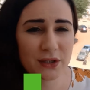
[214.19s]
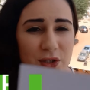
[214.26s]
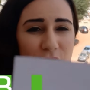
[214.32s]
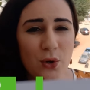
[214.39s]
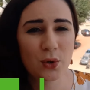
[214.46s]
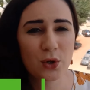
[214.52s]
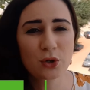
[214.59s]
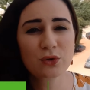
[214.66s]

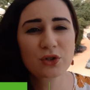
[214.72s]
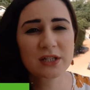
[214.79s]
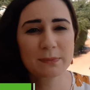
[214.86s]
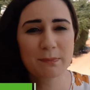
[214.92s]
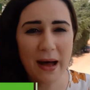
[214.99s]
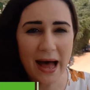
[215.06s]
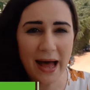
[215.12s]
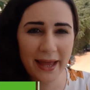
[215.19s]
So you just
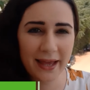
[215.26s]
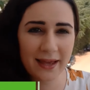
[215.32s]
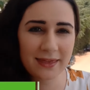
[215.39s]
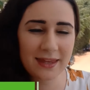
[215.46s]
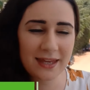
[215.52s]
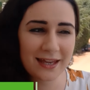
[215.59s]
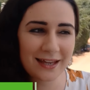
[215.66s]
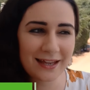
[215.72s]
buy
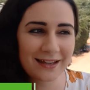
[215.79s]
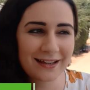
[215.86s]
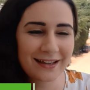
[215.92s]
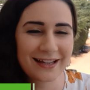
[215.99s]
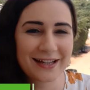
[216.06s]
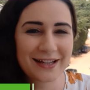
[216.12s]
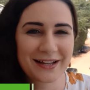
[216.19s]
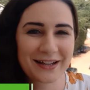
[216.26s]
the
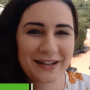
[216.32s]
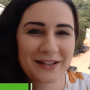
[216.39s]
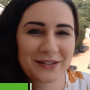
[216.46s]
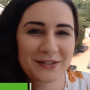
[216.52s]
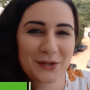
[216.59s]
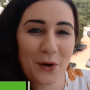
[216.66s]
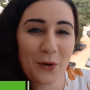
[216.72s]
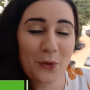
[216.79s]

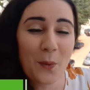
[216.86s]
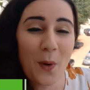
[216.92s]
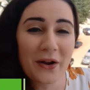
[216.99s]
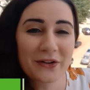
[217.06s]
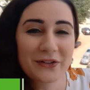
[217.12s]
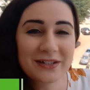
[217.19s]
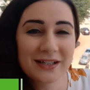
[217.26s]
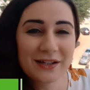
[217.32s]

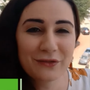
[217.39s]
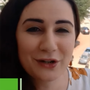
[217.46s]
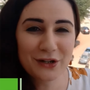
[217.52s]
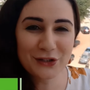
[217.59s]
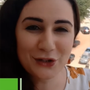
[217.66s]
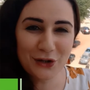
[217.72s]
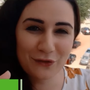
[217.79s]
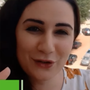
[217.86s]
water delivery
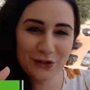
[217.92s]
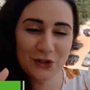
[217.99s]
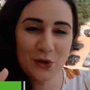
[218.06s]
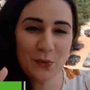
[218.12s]
service,